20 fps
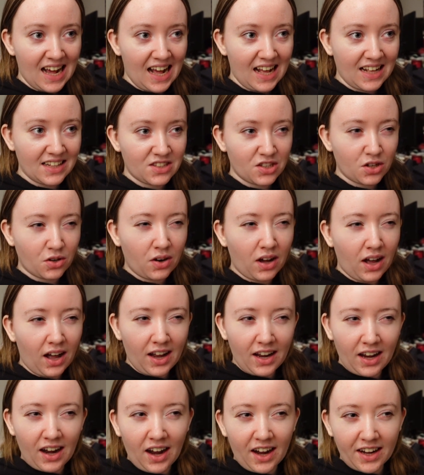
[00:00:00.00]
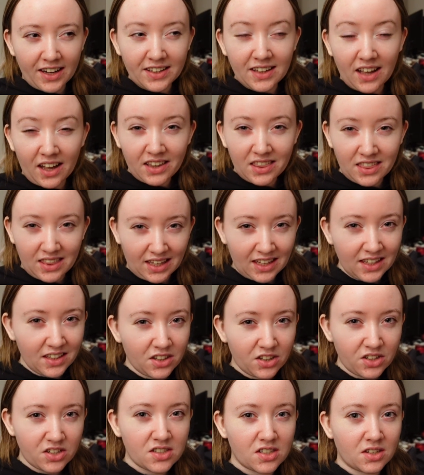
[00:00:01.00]
And so I think
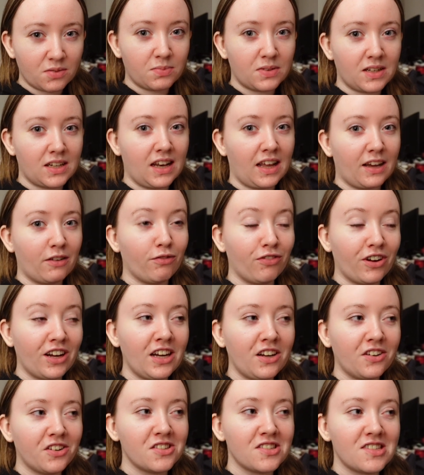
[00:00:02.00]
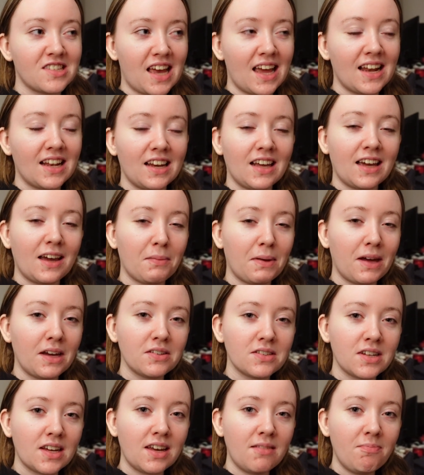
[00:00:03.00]
there's something like really unsettling
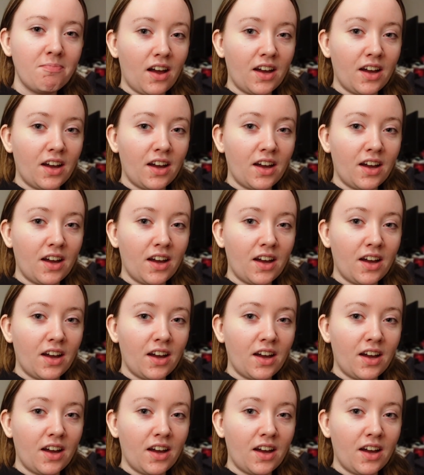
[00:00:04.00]
about him.